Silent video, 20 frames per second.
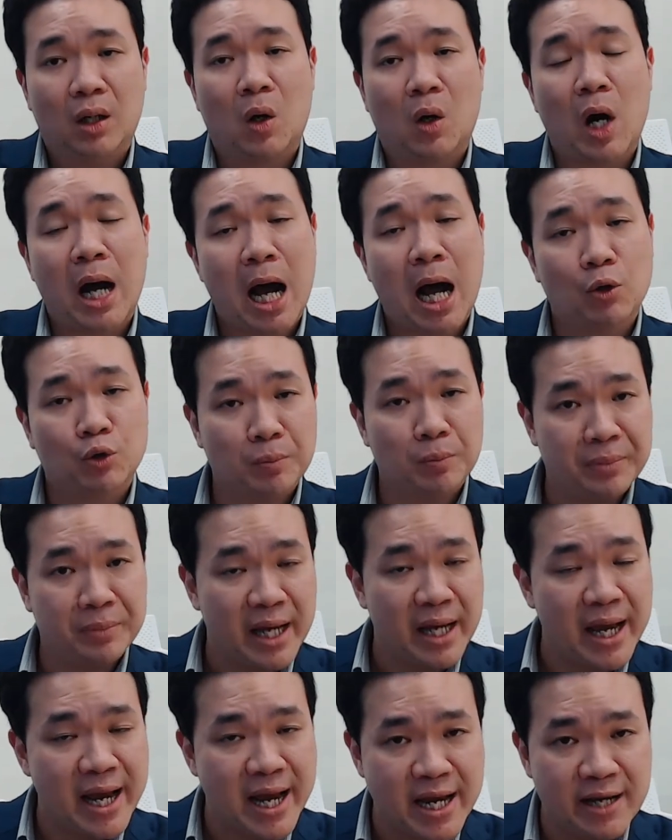or how to
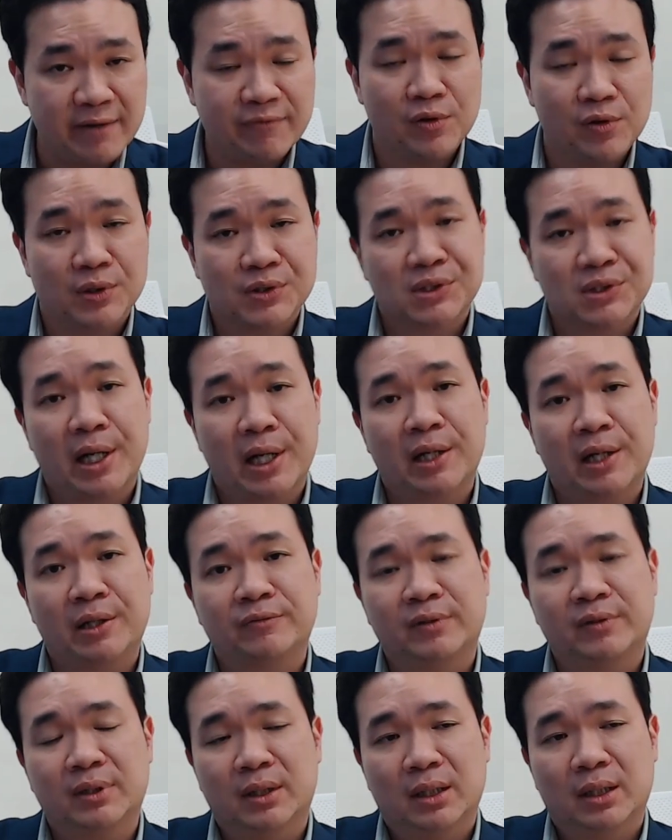behave
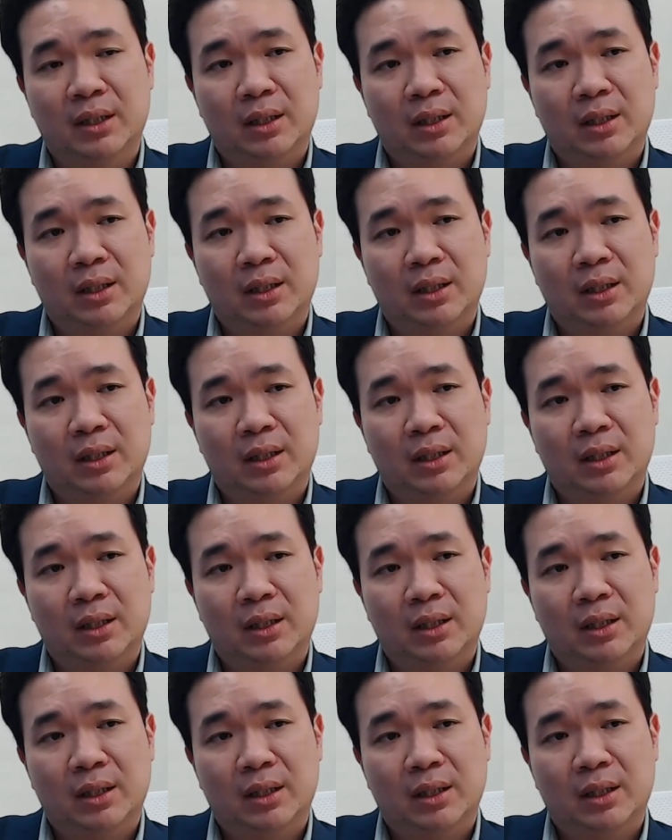yourself,